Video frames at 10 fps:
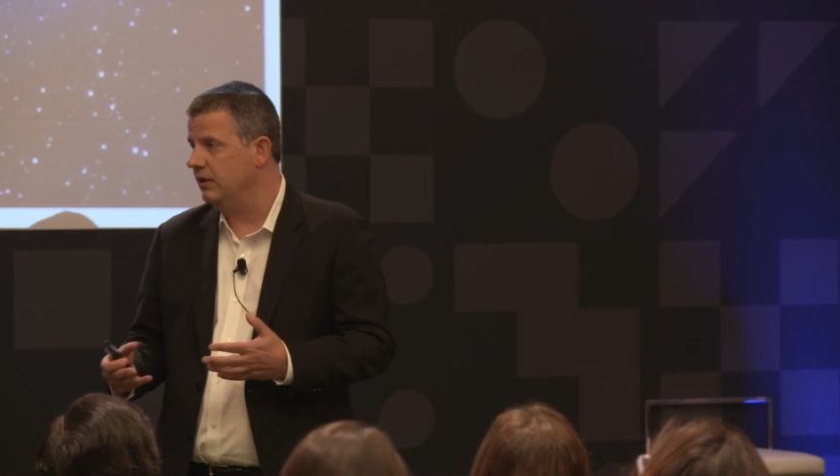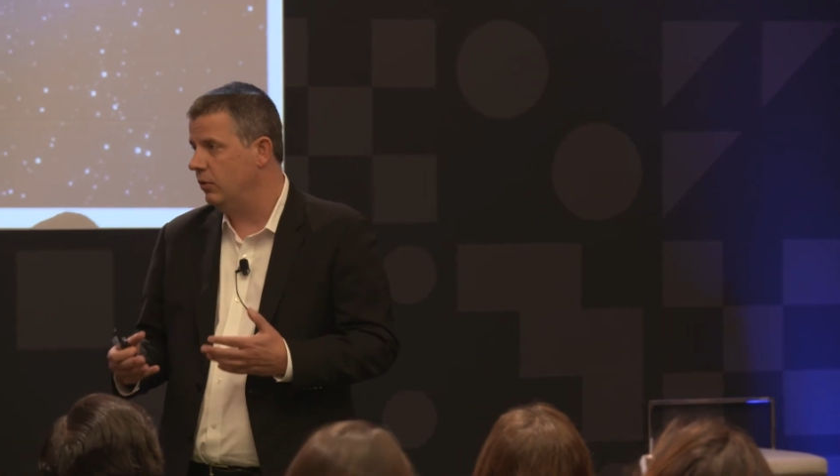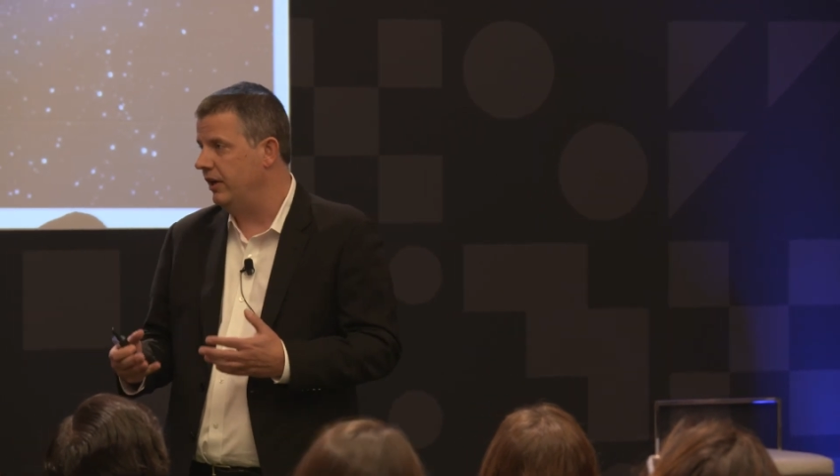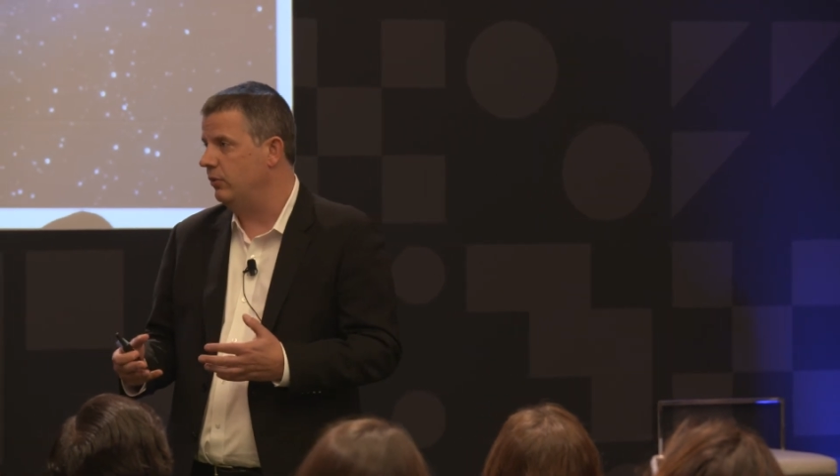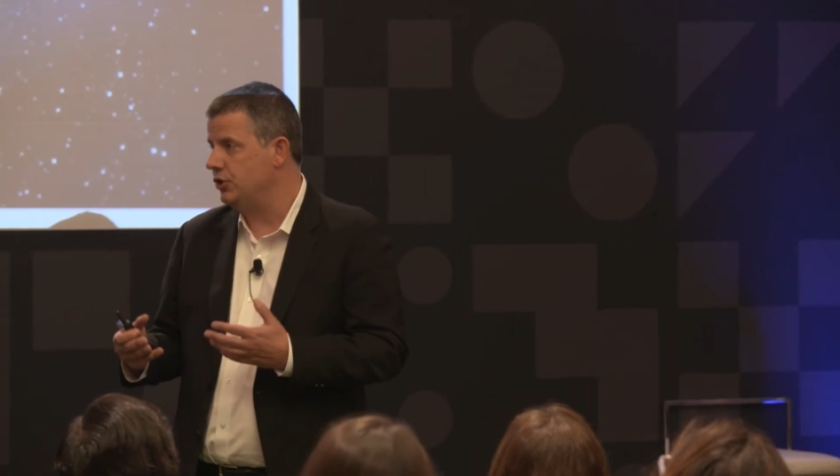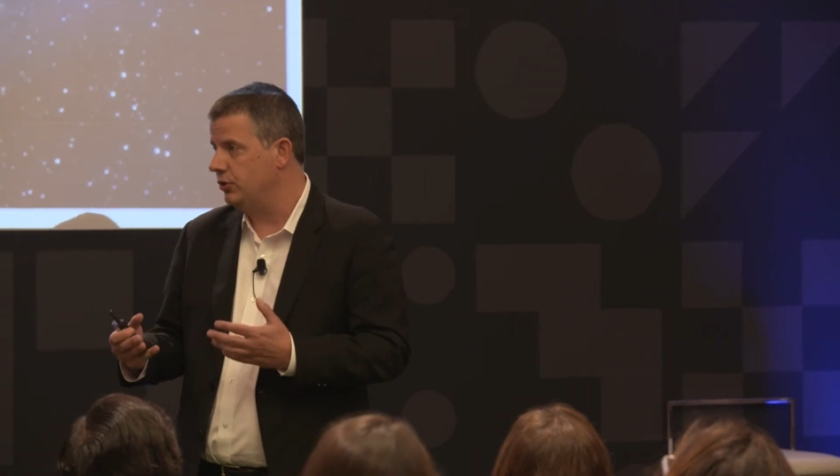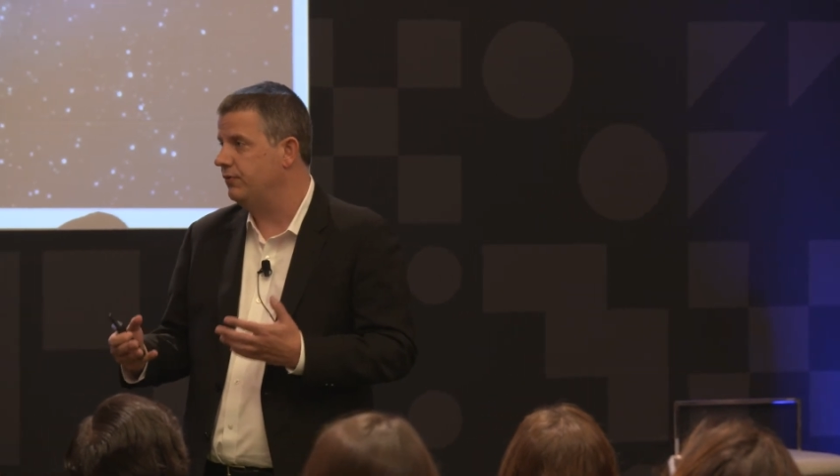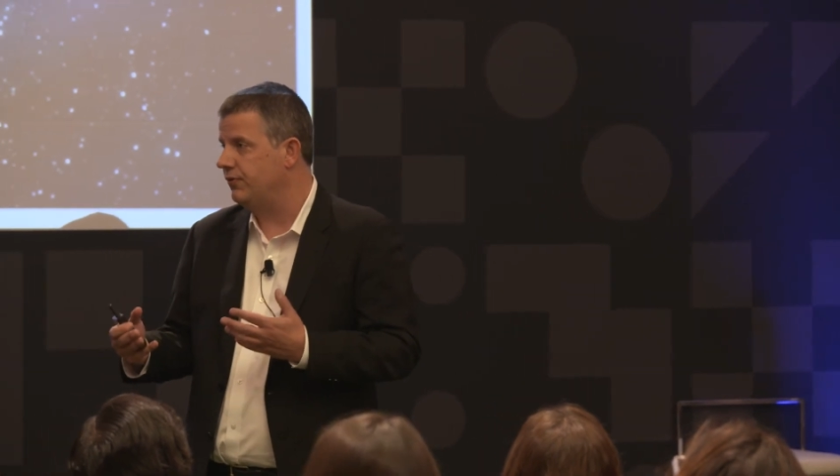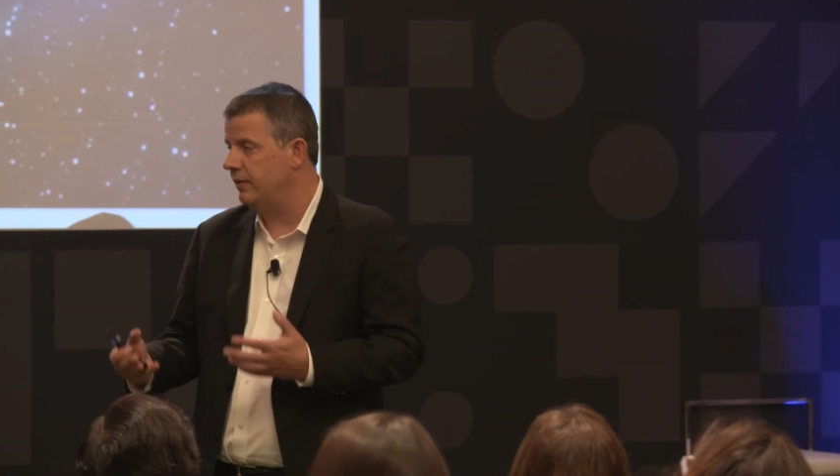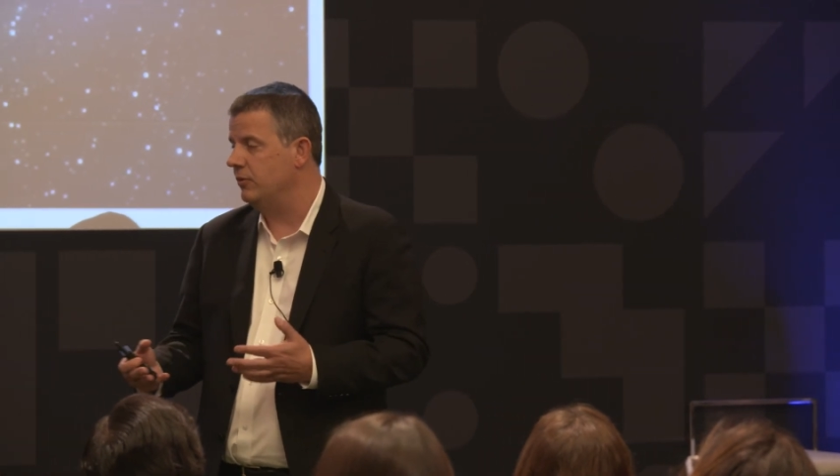way we should
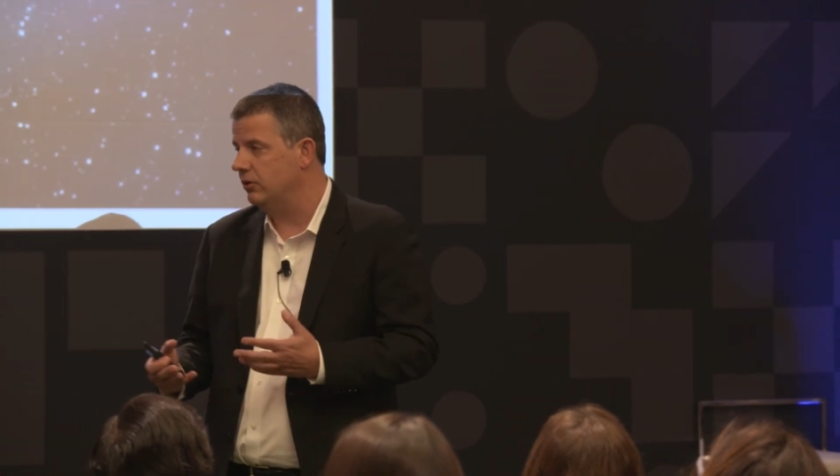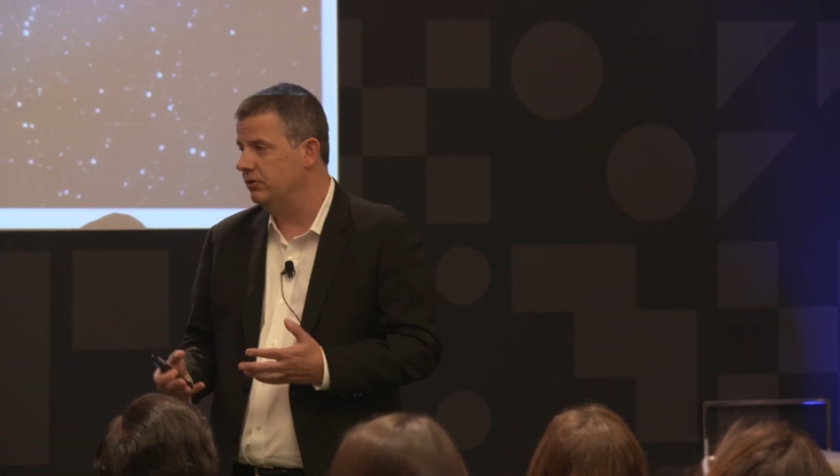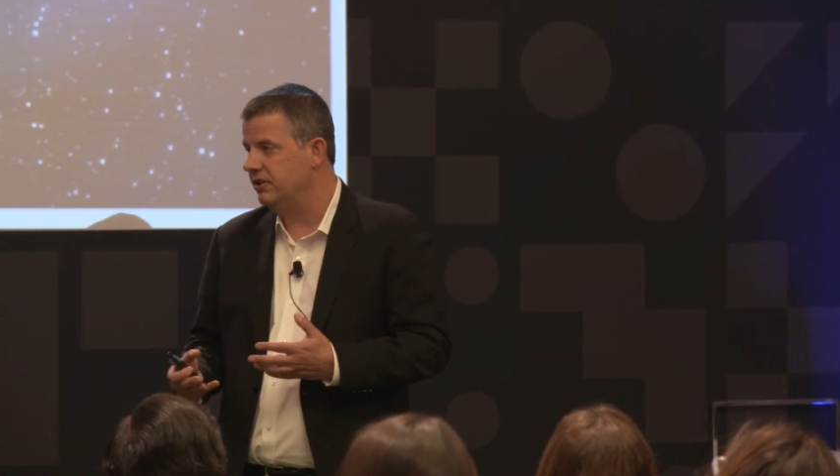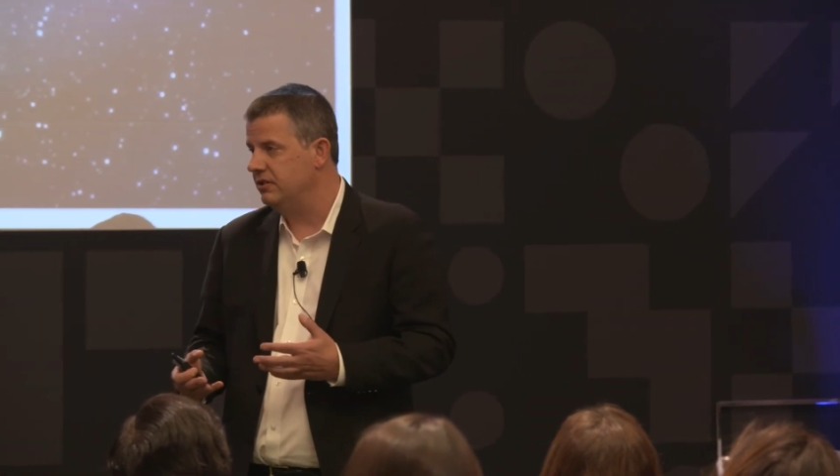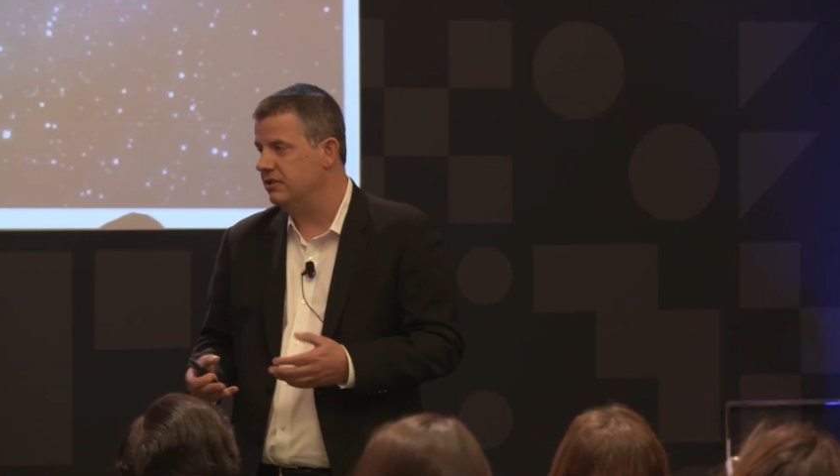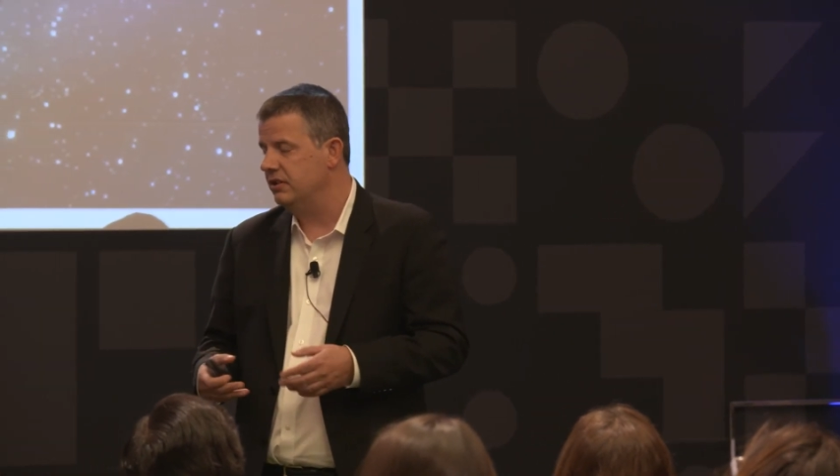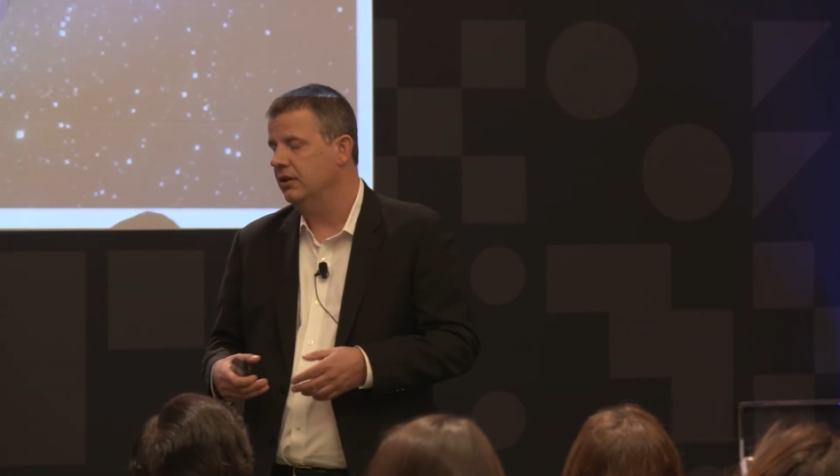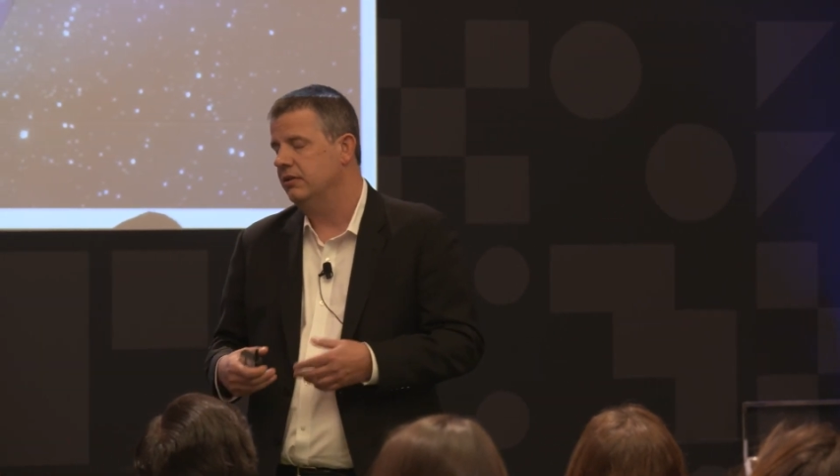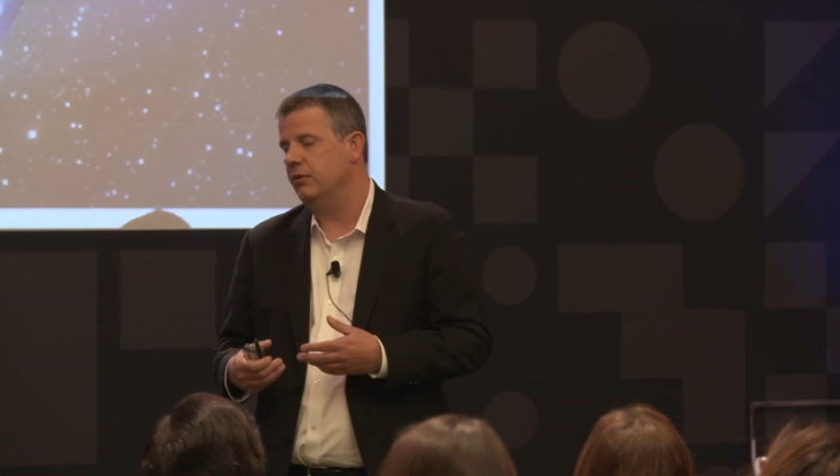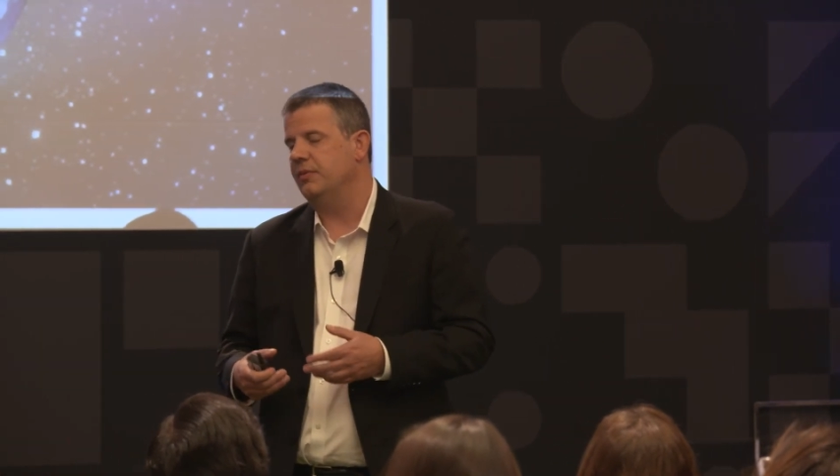frame content
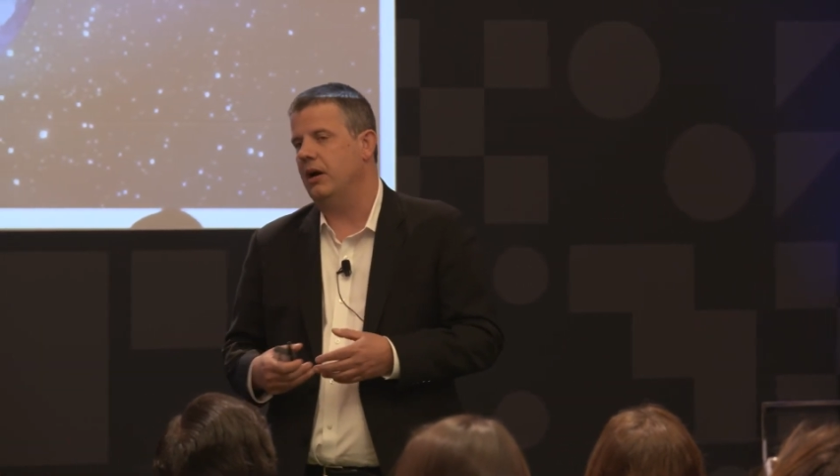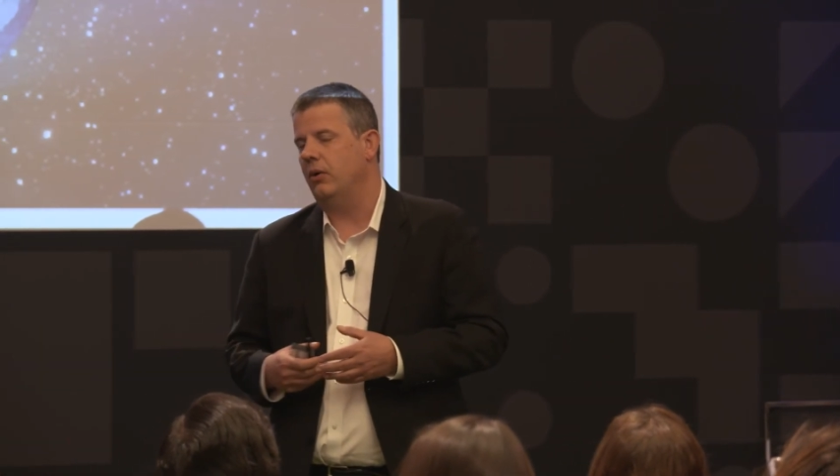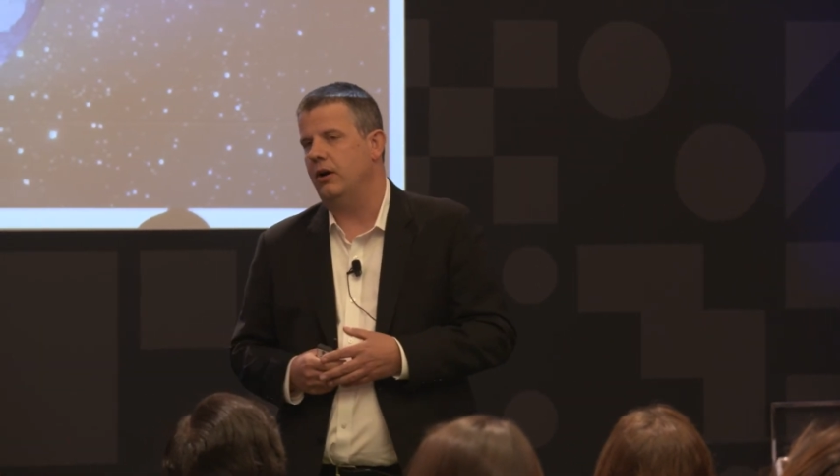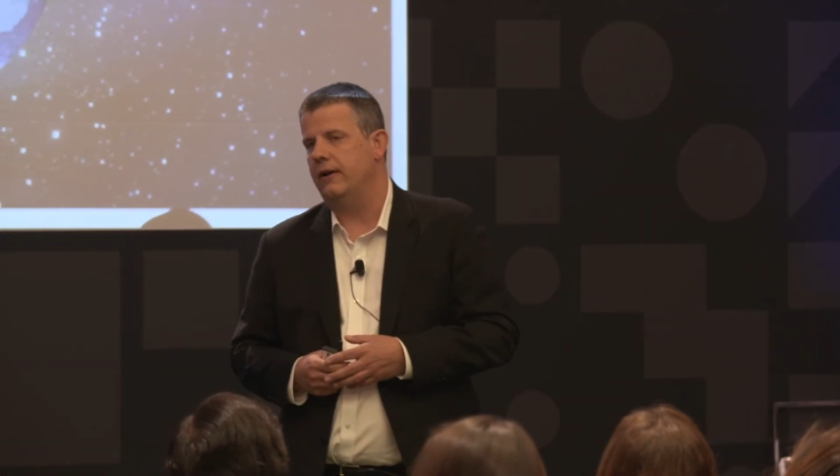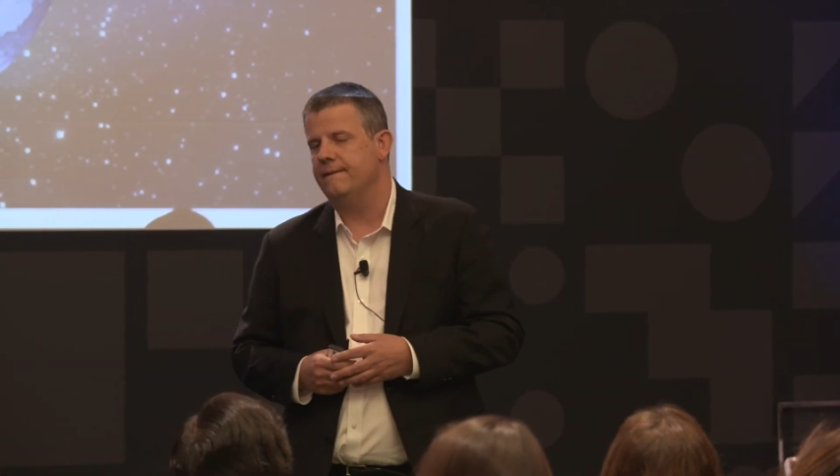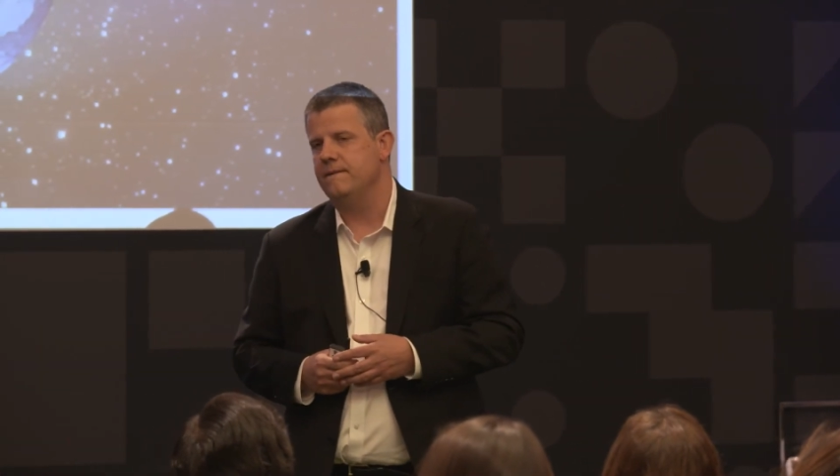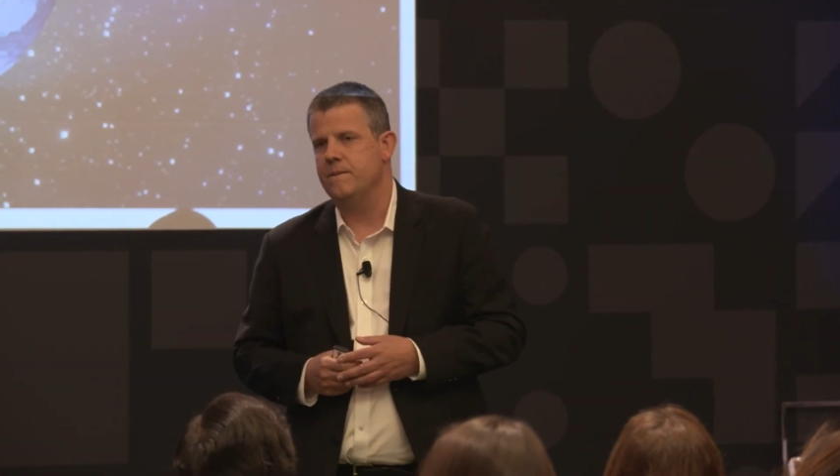from now on.